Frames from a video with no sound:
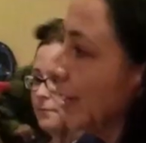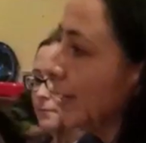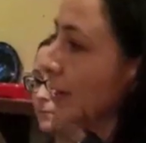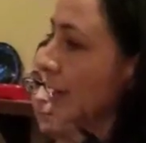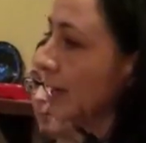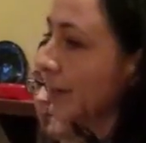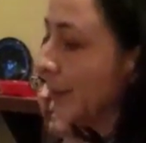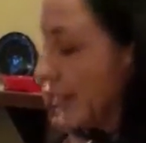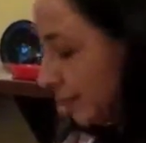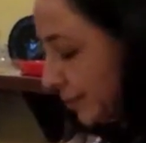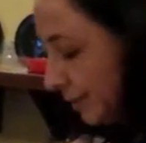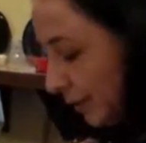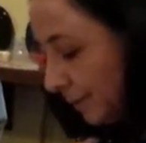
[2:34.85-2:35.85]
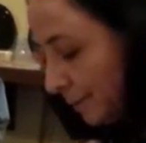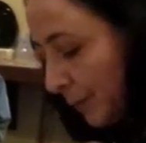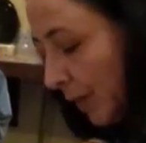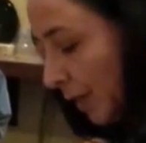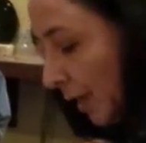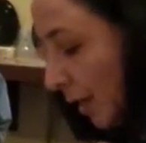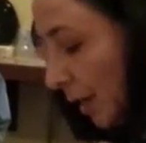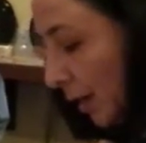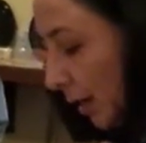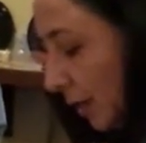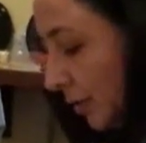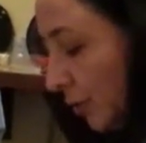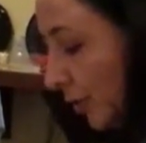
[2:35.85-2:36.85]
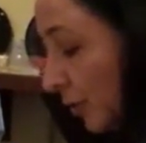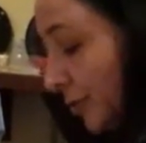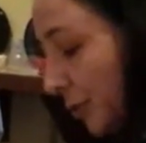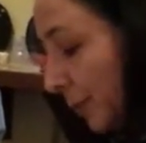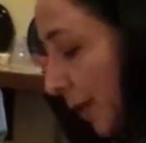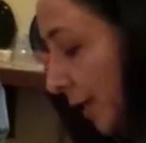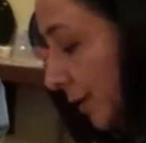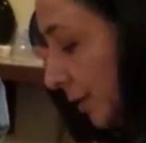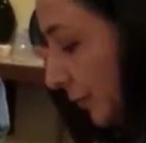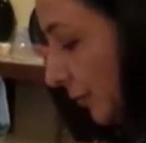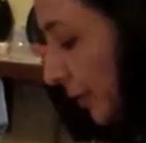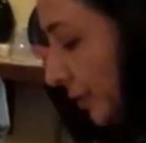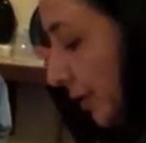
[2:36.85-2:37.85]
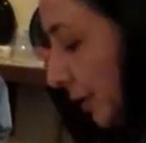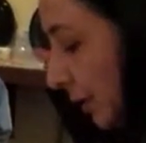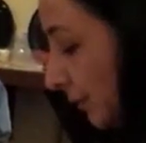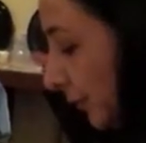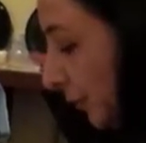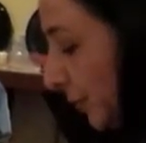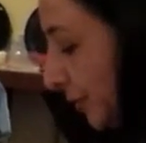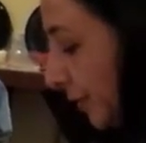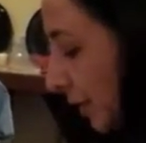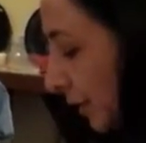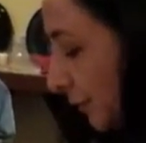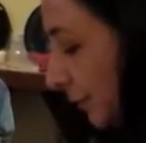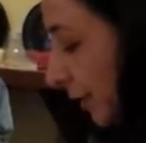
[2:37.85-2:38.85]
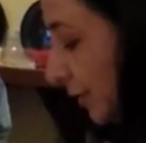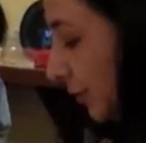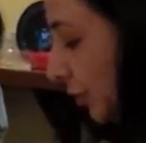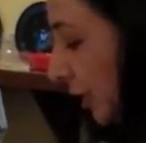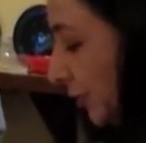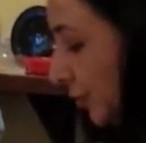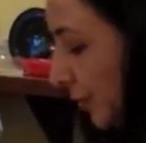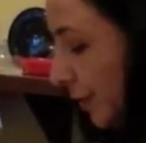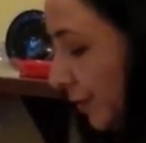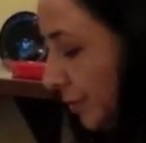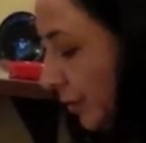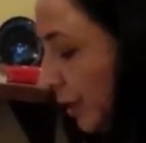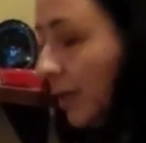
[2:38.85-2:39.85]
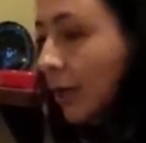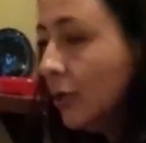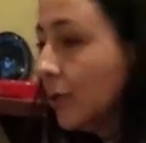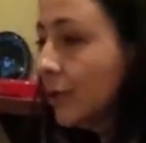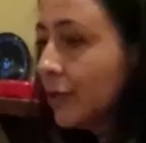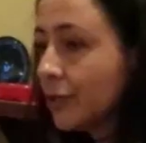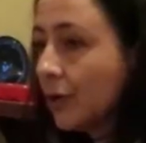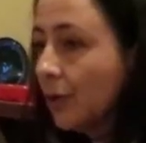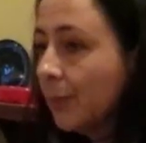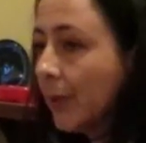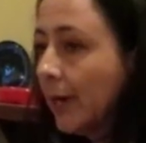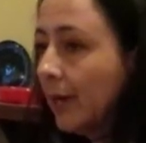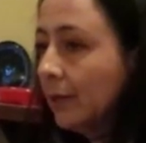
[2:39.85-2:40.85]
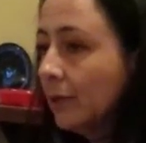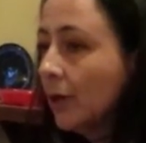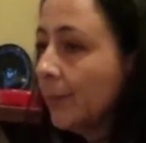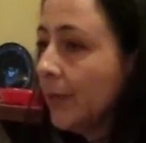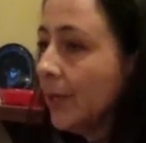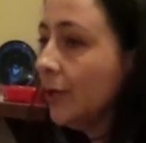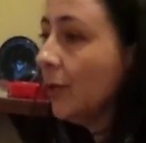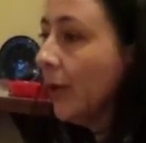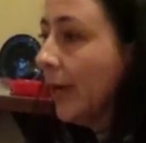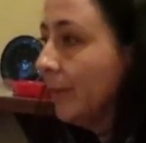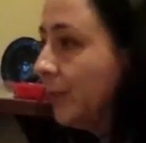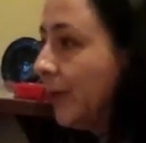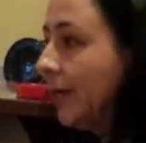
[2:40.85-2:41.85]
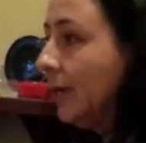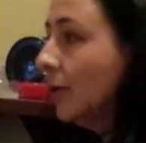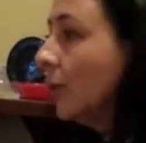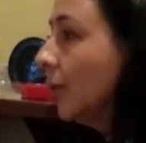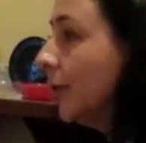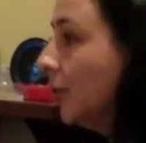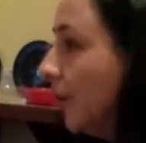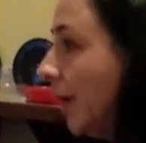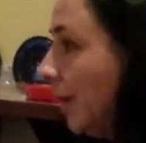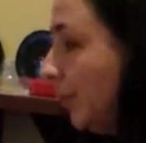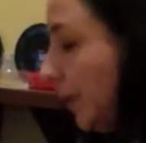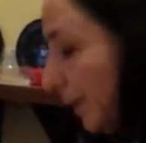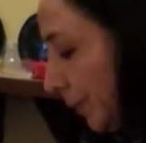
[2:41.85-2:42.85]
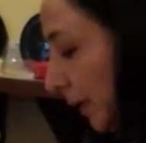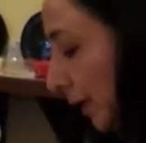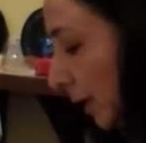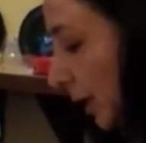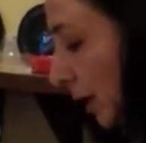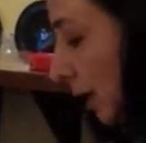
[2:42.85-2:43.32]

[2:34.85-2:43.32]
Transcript: any kind of capacity. You can also make a difference and influence the government to change laws. You can start by lobbying your MP or your MPP.